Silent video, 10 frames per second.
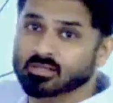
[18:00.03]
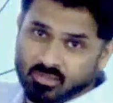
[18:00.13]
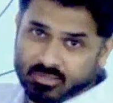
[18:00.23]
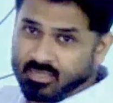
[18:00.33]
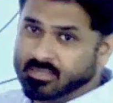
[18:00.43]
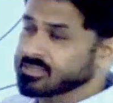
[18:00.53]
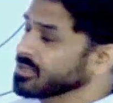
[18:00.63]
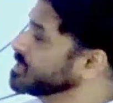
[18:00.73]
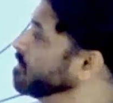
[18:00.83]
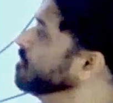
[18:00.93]
related, these
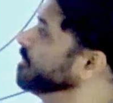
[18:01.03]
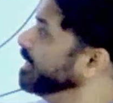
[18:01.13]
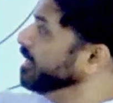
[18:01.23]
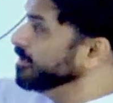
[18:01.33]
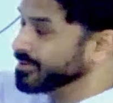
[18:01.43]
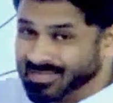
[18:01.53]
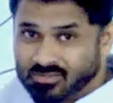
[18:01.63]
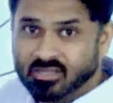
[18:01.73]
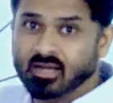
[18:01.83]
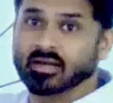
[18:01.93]
are some very
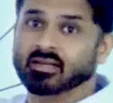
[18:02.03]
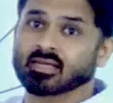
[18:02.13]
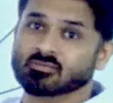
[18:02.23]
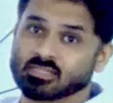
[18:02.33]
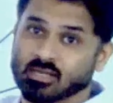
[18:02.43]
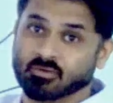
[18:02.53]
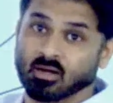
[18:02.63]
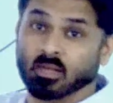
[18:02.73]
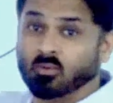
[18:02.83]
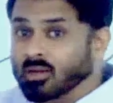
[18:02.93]
interesting ideas which have
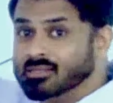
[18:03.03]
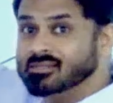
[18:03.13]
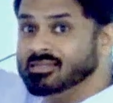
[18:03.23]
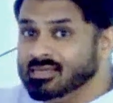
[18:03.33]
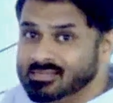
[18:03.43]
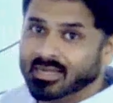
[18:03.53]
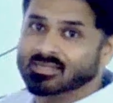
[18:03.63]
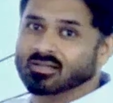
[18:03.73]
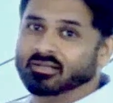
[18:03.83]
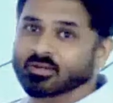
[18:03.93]
come, and once these gets clear, you